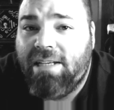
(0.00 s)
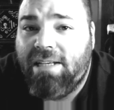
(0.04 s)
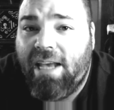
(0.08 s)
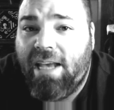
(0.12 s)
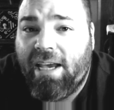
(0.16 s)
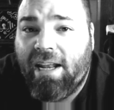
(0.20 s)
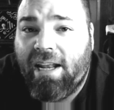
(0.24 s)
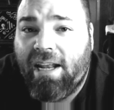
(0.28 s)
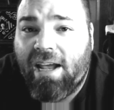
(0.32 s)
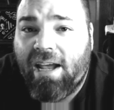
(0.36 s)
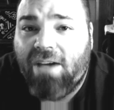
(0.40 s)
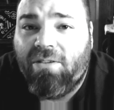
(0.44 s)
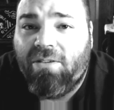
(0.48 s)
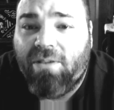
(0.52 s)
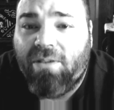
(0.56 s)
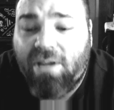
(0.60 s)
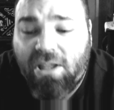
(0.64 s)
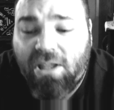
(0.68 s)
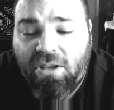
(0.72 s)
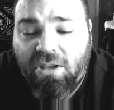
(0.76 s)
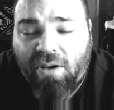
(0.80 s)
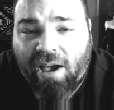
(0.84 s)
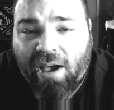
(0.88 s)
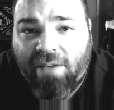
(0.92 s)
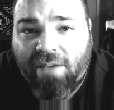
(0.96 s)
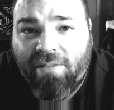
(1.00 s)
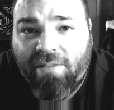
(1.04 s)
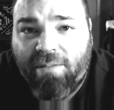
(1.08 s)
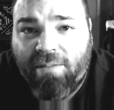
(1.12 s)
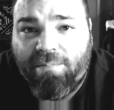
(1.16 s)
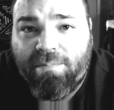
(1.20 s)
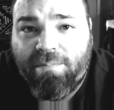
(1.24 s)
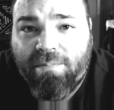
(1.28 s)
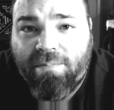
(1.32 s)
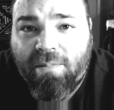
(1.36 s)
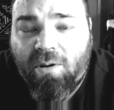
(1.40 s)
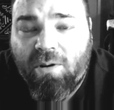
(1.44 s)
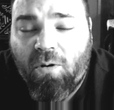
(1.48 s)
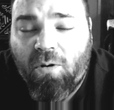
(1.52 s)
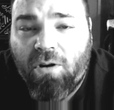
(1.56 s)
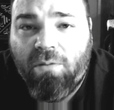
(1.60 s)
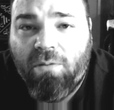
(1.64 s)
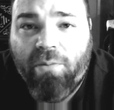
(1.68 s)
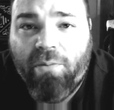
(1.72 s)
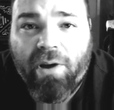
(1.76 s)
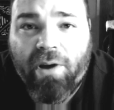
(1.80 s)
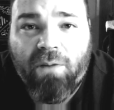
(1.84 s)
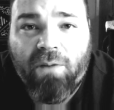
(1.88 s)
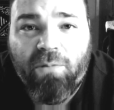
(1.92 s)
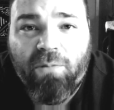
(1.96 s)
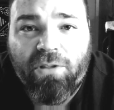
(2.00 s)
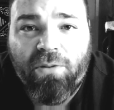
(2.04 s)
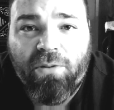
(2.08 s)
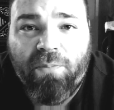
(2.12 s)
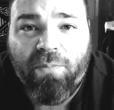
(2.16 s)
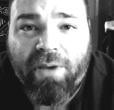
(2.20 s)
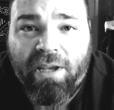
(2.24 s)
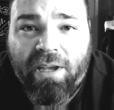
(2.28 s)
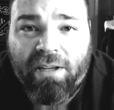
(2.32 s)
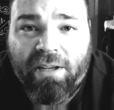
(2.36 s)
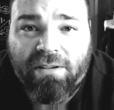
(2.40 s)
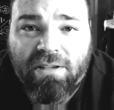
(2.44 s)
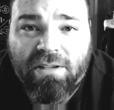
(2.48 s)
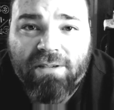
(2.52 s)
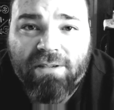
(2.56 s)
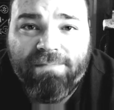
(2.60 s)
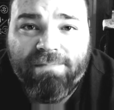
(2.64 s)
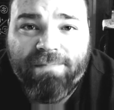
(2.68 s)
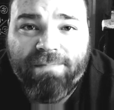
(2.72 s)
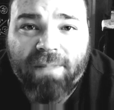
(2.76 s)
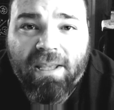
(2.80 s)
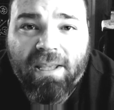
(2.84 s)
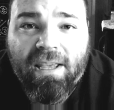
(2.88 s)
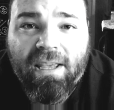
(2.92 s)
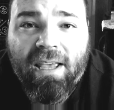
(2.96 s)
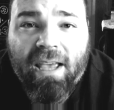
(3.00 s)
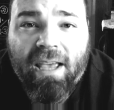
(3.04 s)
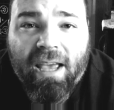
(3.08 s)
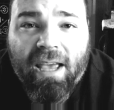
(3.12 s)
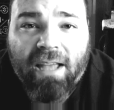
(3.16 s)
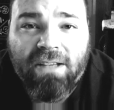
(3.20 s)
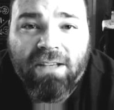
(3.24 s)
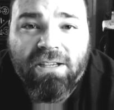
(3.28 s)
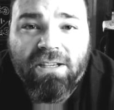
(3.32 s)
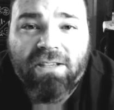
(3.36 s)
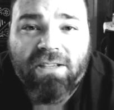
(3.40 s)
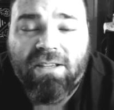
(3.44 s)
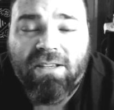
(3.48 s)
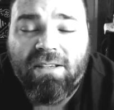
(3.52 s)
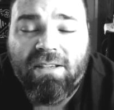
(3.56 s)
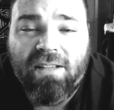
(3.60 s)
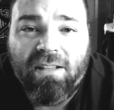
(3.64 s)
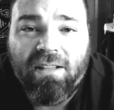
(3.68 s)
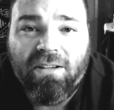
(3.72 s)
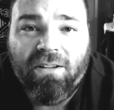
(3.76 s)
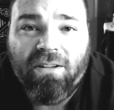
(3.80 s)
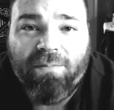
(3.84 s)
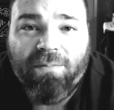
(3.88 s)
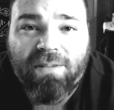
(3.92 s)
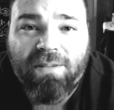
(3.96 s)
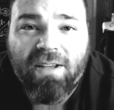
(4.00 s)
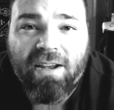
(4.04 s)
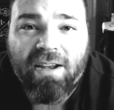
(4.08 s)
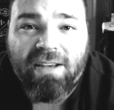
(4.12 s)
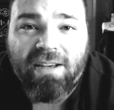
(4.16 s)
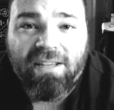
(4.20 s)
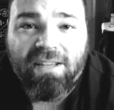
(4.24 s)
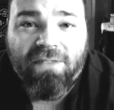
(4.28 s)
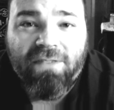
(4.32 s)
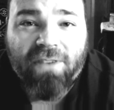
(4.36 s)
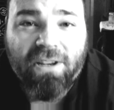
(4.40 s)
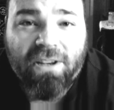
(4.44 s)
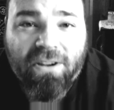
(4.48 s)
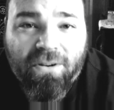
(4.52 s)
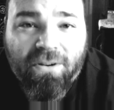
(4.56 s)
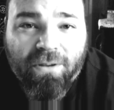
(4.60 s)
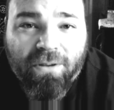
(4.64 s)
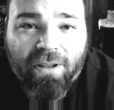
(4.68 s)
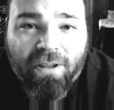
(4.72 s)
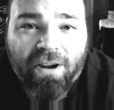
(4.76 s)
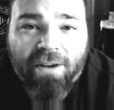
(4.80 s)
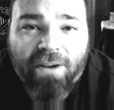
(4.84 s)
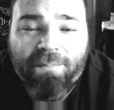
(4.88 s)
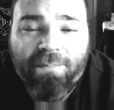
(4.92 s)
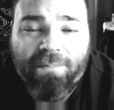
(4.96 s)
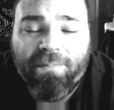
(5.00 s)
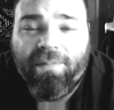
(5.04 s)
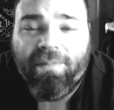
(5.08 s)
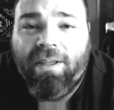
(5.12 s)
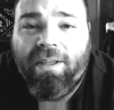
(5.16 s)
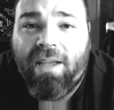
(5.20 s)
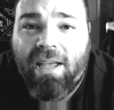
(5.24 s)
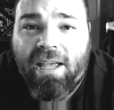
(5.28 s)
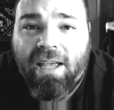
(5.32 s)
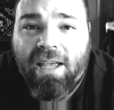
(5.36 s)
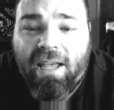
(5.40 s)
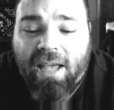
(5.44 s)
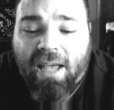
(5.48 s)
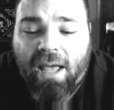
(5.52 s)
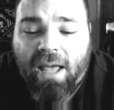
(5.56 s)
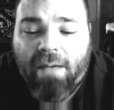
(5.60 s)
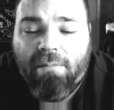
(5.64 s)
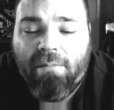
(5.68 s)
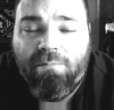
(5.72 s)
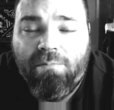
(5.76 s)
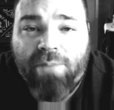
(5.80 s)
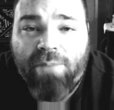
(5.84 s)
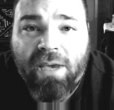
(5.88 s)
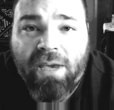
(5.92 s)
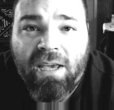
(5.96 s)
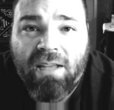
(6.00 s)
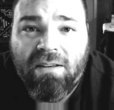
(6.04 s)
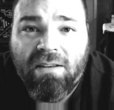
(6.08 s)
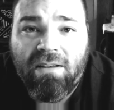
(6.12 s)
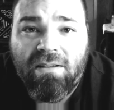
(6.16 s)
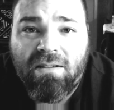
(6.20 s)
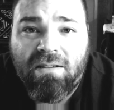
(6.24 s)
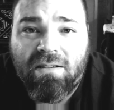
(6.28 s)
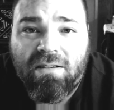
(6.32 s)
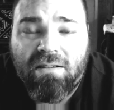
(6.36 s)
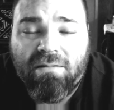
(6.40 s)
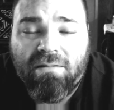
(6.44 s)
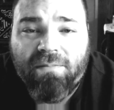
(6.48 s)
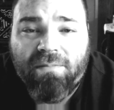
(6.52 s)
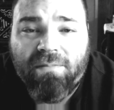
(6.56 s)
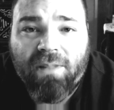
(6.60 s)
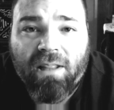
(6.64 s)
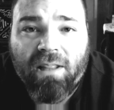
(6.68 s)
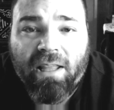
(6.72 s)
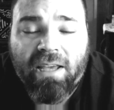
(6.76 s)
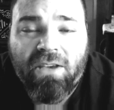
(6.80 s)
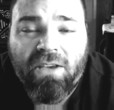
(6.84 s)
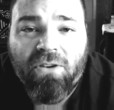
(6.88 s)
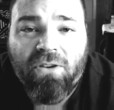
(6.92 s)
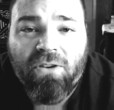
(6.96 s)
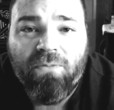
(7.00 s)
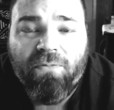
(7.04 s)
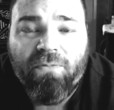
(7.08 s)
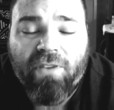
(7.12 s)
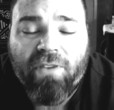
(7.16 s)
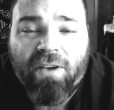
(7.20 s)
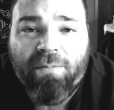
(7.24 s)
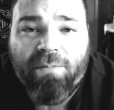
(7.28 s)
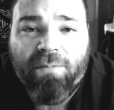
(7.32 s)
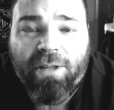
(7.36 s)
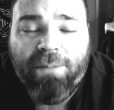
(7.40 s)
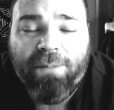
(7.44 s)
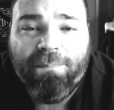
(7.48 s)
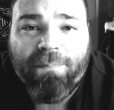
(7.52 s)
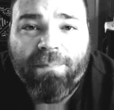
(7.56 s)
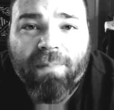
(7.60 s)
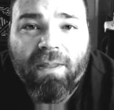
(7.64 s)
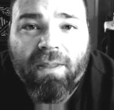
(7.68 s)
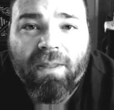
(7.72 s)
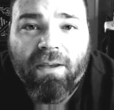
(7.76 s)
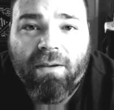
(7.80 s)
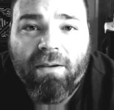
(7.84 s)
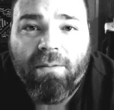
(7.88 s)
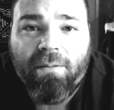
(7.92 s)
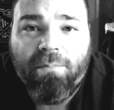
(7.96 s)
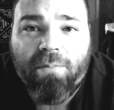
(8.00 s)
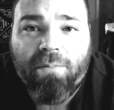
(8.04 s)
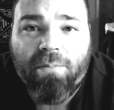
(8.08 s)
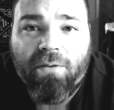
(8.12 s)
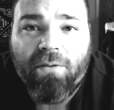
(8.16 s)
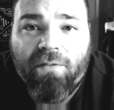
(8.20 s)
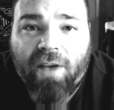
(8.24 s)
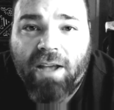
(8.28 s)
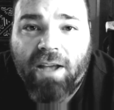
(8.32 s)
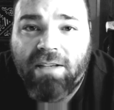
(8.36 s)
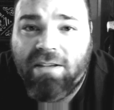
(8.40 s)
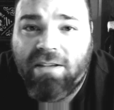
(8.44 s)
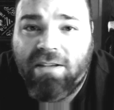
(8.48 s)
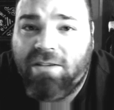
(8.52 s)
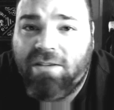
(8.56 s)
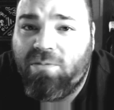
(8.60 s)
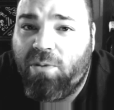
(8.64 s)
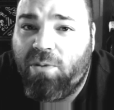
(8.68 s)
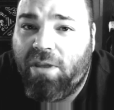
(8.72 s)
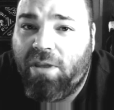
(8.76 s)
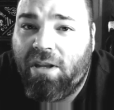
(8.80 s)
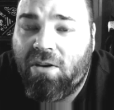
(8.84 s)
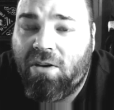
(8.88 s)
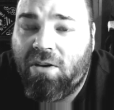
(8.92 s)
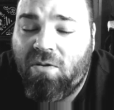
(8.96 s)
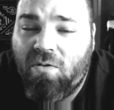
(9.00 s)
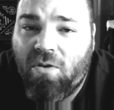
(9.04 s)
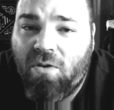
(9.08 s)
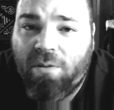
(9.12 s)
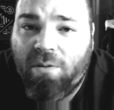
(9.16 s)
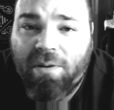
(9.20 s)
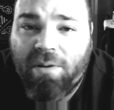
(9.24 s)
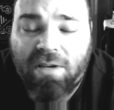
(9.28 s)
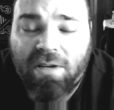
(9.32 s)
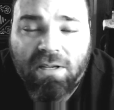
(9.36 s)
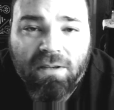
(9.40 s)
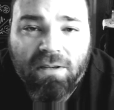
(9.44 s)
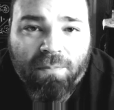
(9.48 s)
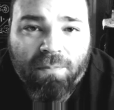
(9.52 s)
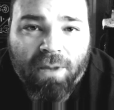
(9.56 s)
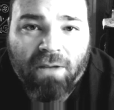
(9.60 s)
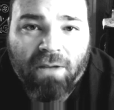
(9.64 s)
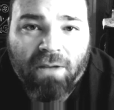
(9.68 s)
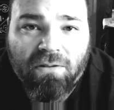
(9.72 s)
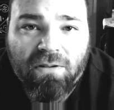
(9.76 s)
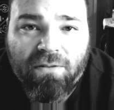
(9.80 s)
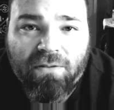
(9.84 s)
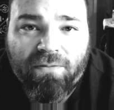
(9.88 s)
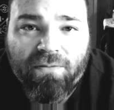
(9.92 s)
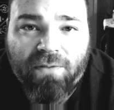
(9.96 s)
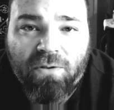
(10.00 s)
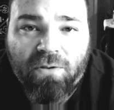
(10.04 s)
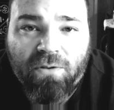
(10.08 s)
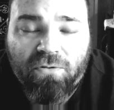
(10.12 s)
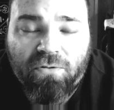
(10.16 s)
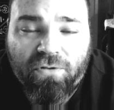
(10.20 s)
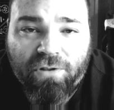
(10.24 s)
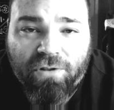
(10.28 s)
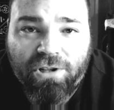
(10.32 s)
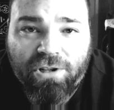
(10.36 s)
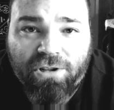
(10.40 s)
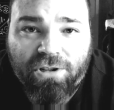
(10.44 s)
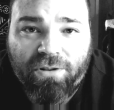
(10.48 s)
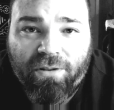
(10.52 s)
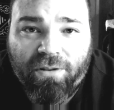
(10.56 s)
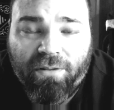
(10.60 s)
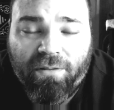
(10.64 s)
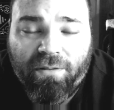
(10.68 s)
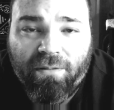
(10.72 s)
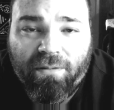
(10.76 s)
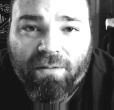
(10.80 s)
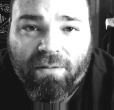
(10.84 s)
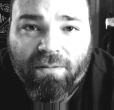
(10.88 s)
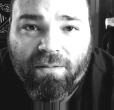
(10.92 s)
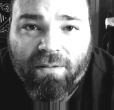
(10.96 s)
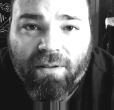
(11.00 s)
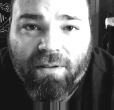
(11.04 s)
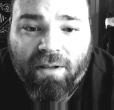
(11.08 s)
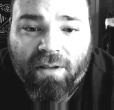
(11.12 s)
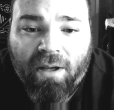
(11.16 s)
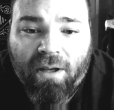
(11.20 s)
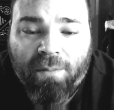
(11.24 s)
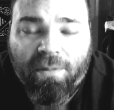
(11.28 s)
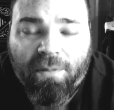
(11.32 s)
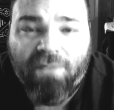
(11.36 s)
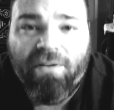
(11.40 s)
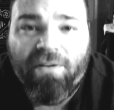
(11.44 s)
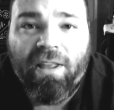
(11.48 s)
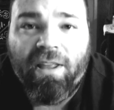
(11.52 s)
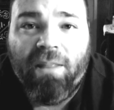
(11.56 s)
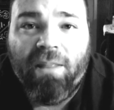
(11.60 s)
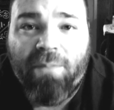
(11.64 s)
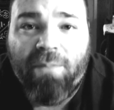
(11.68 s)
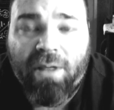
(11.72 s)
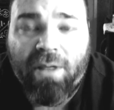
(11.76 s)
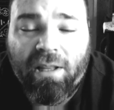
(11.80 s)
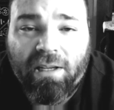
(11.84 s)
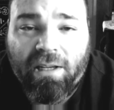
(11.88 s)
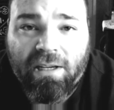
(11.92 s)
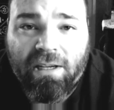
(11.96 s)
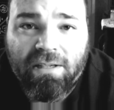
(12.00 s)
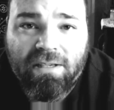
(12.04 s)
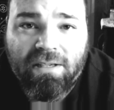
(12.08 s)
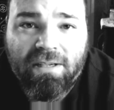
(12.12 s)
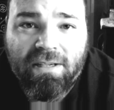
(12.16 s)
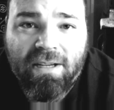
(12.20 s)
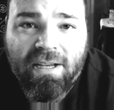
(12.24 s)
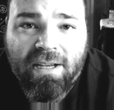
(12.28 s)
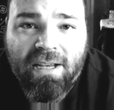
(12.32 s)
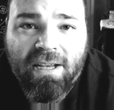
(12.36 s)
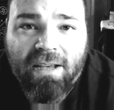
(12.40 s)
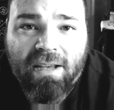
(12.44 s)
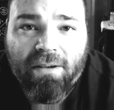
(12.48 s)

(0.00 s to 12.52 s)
Take it out, you have the cornbread with your beans. And just as a little scientific note there, beans, the legume family, provides us with enormous amounts of nutritional availabilities.